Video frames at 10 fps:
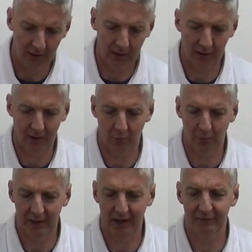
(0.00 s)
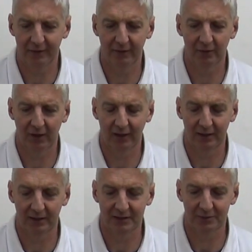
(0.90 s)
What we have here
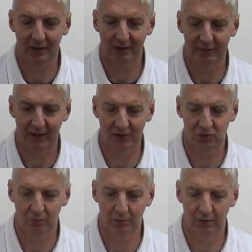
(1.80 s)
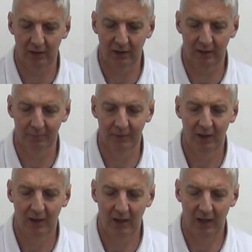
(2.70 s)
then is we have the actual
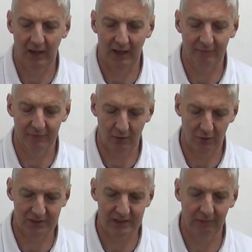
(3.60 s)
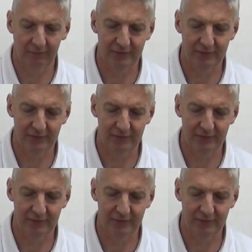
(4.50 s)
NVR itself.